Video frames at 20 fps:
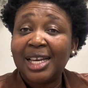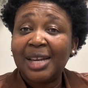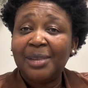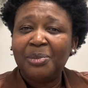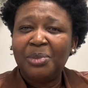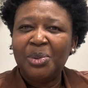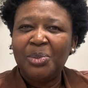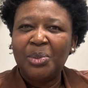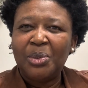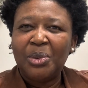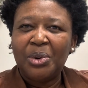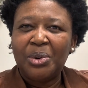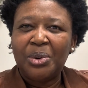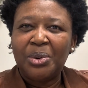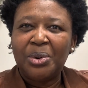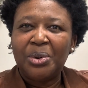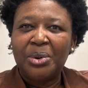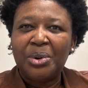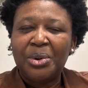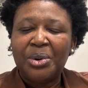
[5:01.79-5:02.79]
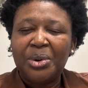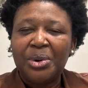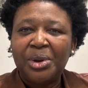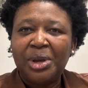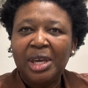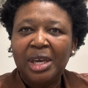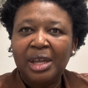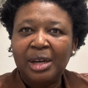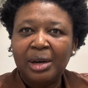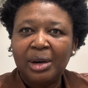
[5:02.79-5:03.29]
can be more
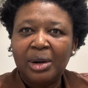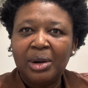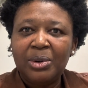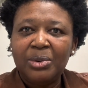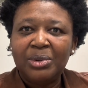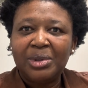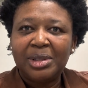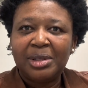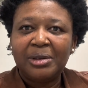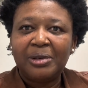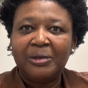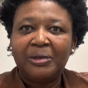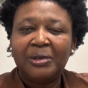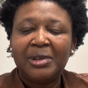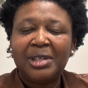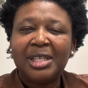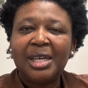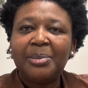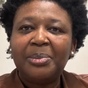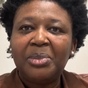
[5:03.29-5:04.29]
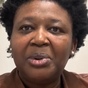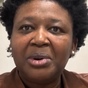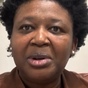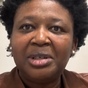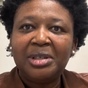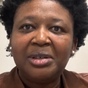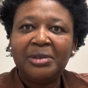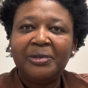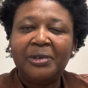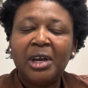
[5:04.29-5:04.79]
inclusive,
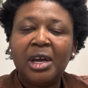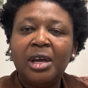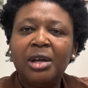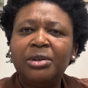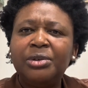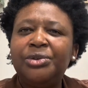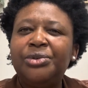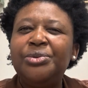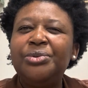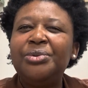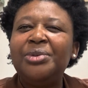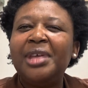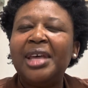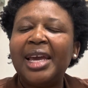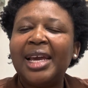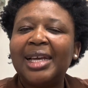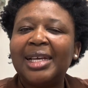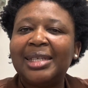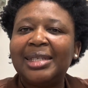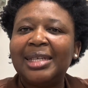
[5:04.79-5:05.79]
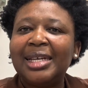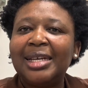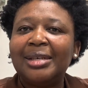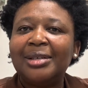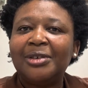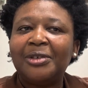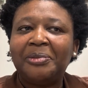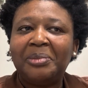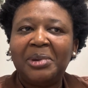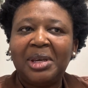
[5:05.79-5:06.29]
supportive to the extent
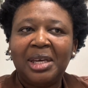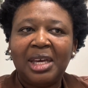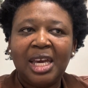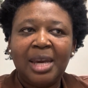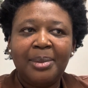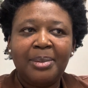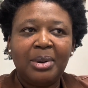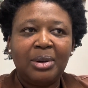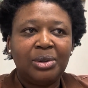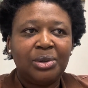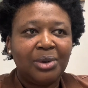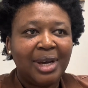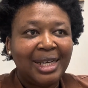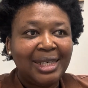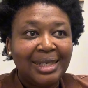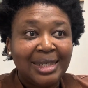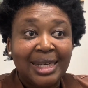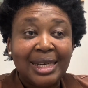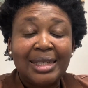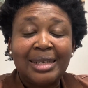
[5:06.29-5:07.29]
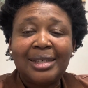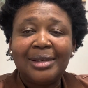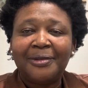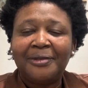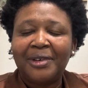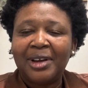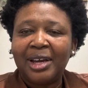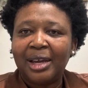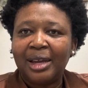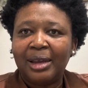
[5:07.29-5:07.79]
of being able to
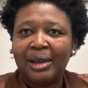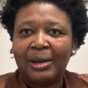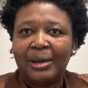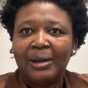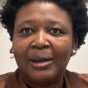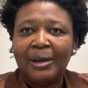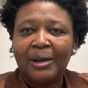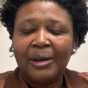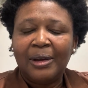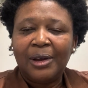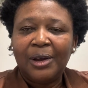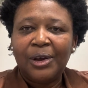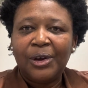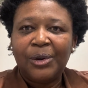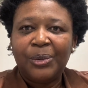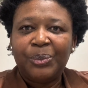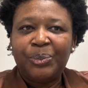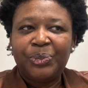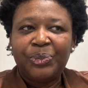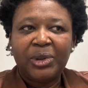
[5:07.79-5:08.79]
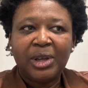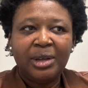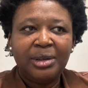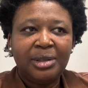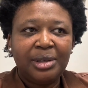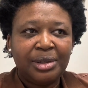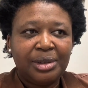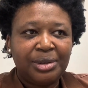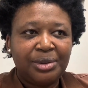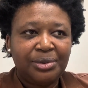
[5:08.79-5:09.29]
identify
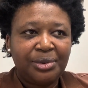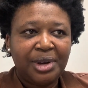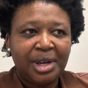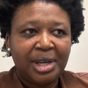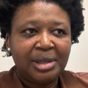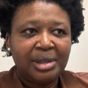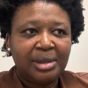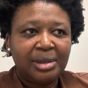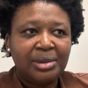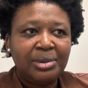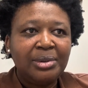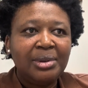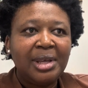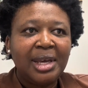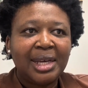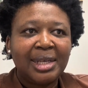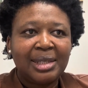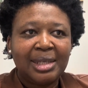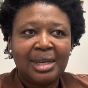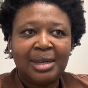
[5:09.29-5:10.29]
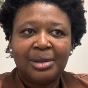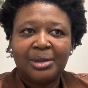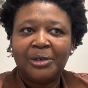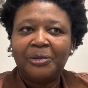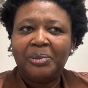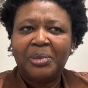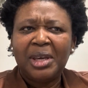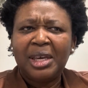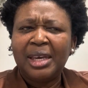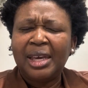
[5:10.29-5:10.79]
distress, to the extent
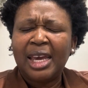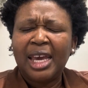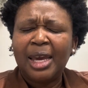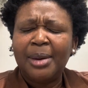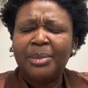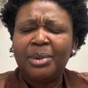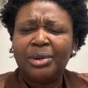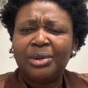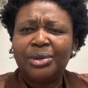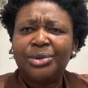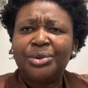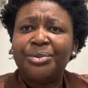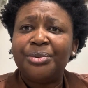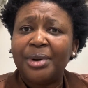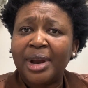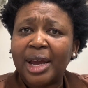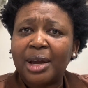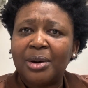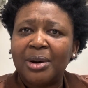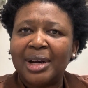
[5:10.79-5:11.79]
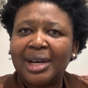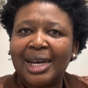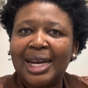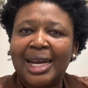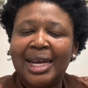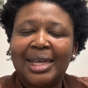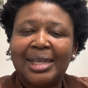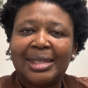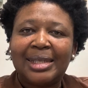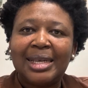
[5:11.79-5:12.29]
of being able to
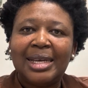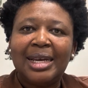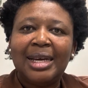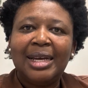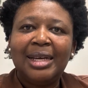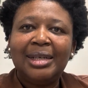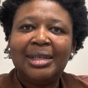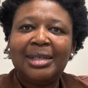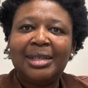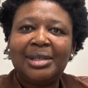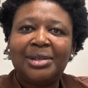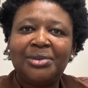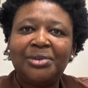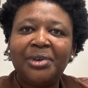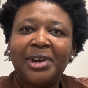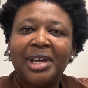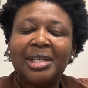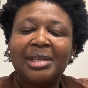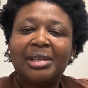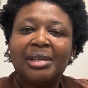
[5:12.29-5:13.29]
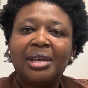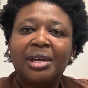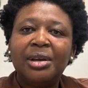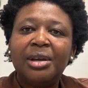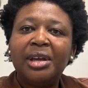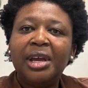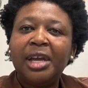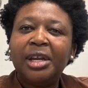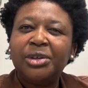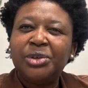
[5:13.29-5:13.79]
recognize distress,
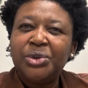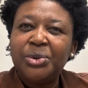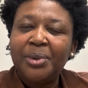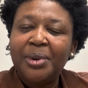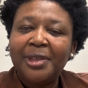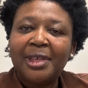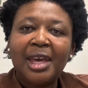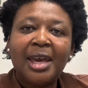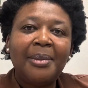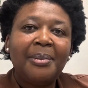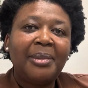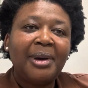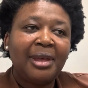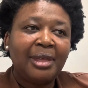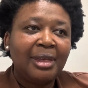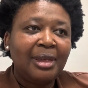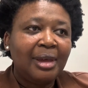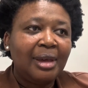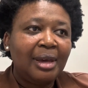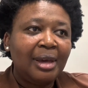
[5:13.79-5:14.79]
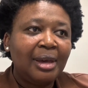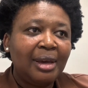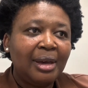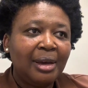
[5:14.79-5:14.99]
and to, with empathy,